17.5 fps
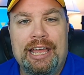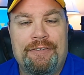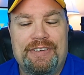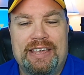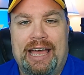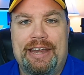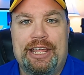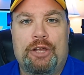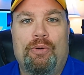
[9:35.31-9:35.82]
If
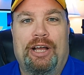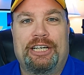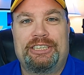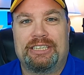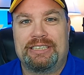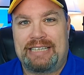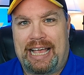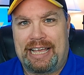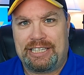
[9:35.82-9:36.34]
you got any
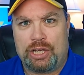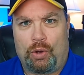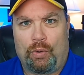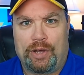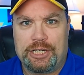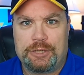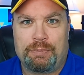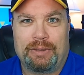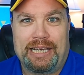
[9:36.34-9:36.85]
questions, as
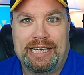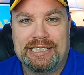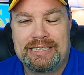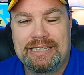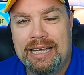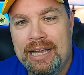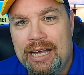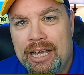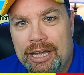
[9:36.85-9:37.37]
always,
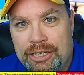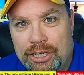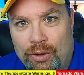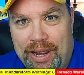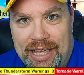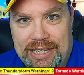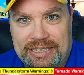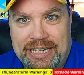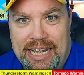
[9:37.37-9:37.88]
please
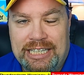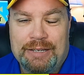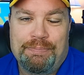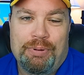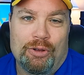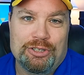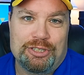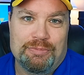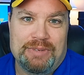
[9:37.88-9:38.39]
don't hesitate to
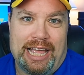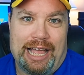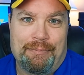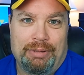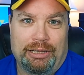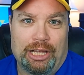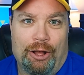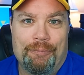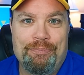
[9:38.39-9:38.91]
post them
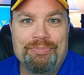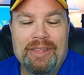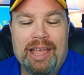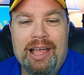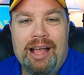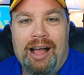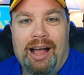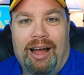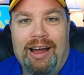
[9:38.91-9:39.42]
down below.
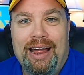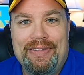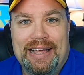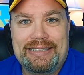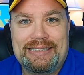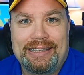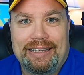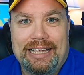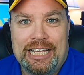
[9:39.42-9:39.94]
All right,
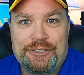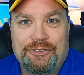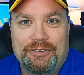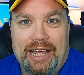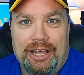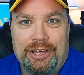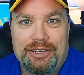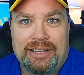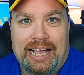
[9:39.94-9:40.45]
that's the latest for
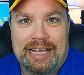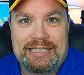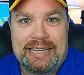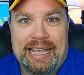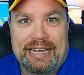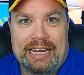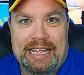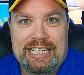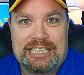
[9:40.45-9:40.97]
now. You guys
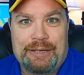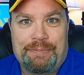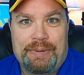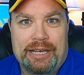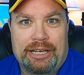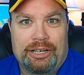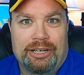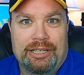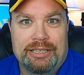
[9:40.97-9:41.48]
take it easy,
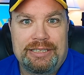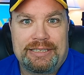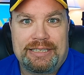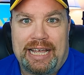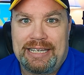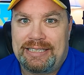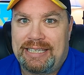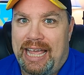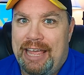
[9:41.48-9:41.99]
be good,
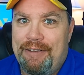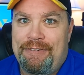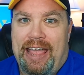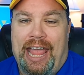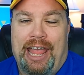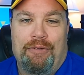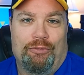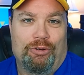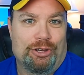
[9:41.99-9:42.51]
stay safe,
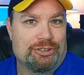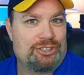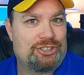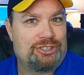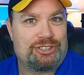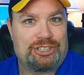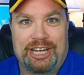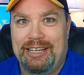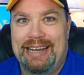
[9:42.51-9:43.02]
and we'll
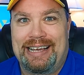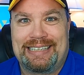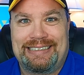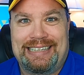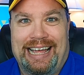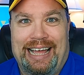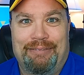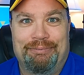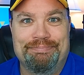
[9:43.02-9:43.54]
see you next
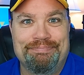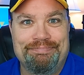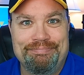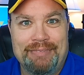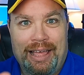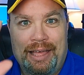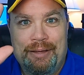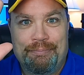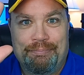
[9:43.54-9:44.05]
time.
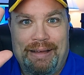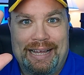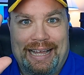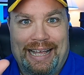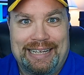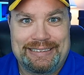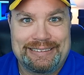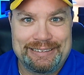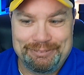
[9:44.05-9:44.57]
Bye,
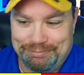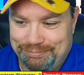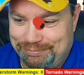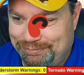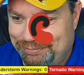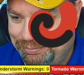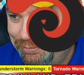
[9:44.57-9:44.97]
guys.